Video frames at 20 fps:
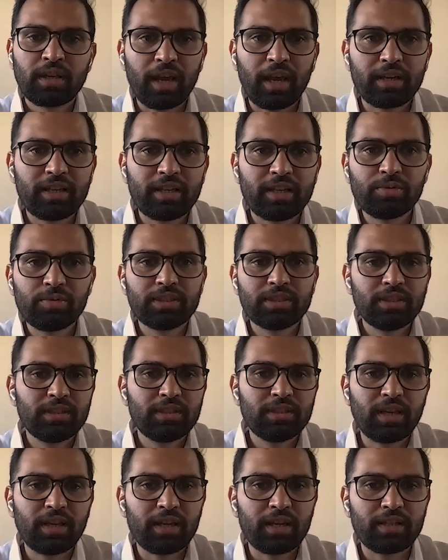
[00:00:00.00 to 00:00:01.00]
And
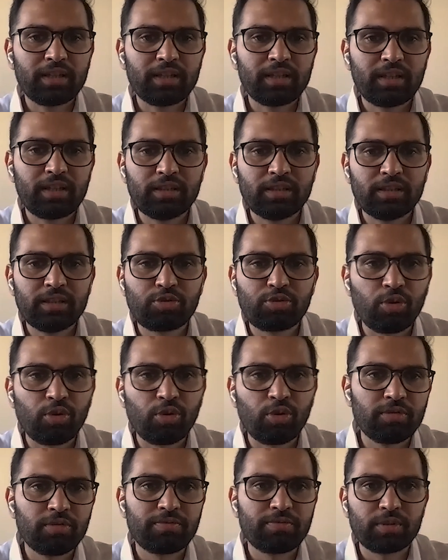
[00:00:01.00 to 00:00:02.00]
he
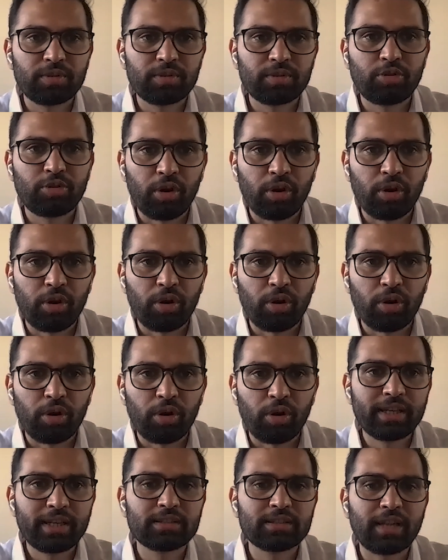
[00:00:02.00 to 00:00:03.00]
strove during his
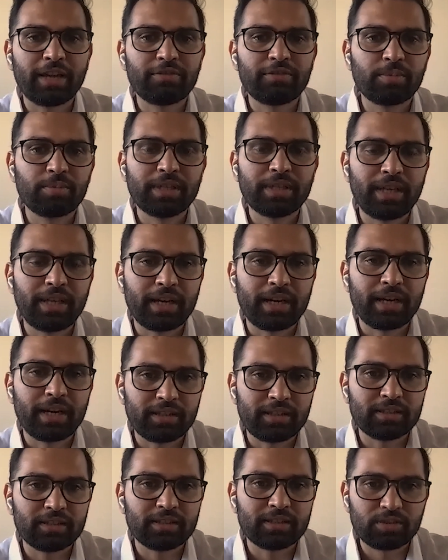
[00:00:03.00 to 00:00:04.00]
life to be the
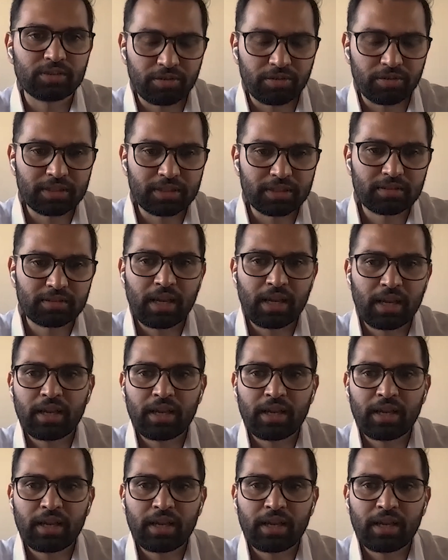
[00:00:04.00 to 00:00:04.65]
antithesis of this.